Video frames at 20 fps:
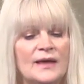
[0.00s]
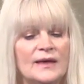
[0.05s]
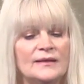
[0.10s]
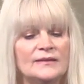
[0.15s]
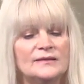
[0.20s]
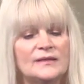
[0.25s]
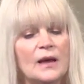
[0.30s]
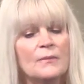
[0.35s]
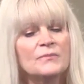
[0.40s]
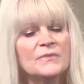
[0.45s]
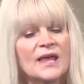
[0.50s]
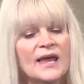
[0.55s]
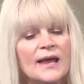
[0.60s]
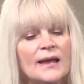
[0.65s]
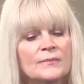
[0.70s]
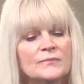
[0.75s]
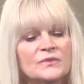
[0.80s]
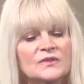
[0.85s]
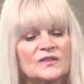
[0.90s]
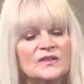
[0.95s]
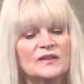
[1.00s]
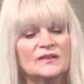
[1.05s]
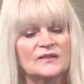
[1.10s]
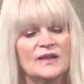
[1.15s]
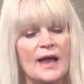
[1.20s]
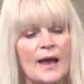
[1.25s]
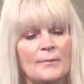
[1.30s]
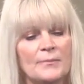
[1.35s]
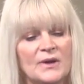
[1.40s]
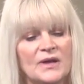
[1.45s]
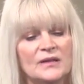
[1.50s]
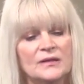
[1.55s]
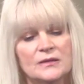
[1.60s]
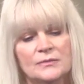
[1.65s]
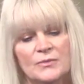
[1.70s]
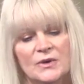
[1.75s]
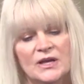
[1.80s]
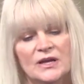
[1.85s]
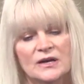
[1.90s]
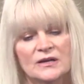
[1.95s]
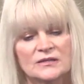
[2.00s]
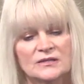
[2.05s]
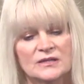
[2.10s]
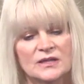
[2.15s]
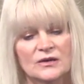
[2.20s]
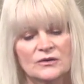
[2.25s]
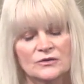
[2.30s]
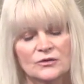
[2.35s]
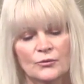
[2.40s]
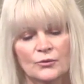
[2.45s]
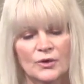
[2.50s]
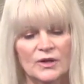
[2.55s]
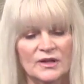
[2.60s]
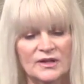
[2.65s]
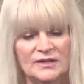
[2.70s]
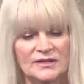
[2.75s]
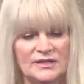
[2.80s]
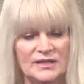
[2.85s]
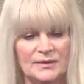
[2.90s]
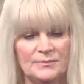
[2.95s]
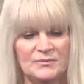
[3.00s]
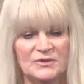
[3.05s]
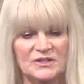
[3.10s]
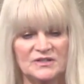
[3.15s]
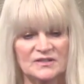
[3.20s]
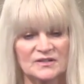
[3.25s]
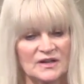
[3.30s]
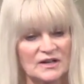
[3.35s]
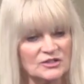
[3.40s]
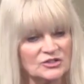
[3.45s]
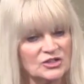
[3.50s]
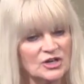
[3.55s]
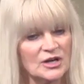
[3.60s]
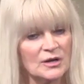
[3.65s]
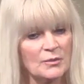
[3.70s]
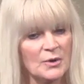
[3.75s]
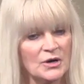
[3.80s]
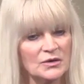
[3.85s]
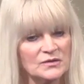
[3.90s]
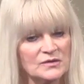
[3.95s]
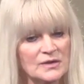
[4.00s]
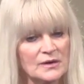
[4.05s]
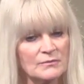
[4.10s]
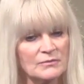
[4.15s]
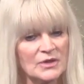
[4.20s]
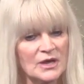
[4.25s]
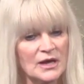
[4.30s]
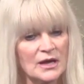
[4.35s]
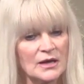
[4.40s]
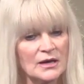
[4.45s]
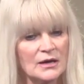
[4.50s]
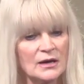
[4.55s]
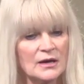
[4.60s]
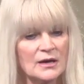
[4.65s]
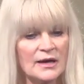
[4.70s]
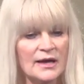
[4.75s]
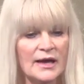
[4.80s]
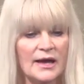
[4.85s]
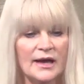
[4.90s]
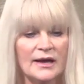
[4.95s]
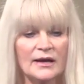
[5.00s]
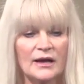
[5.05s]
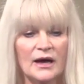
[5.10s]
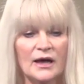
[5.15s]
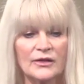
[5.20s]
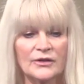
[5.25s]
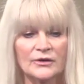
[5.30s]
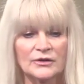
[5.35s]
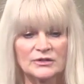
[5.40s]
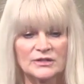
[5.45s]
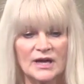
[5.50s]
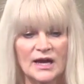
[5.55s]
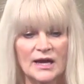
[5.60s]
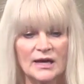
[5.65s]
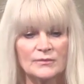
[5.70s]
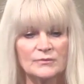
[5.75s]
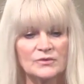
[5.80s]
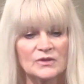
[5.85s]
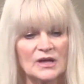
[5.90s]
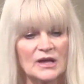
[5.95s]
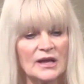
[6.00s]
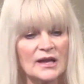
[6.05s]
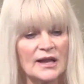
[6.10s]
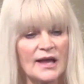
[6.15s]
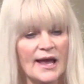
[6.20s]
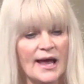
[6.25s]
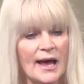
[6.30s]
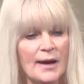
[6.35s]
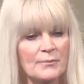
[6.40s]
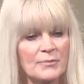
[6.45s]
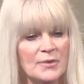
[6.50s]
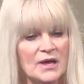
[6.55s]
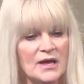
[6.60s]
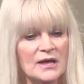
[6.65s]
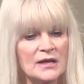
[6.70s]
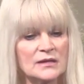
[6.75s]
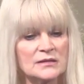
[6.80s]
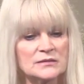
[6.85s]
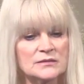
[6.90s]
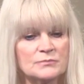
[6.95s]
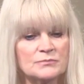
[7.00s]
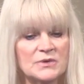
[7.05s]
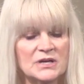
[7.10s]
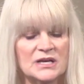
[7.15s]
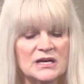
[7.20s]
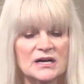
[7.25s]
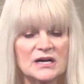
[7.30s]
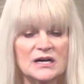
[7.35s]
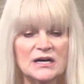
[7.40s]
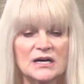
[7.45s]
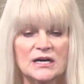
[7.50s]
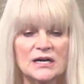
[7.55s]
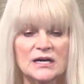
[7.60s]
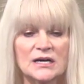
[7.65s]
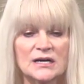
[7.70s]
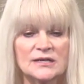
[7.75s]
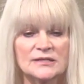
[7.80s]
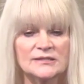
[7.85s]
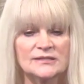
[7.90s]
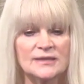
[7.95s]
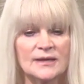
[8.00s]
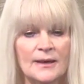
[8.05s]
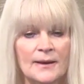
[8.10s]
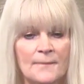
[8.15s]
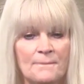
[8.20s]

sometimes this happens because there's a really deep discussion about something, and other times it happens because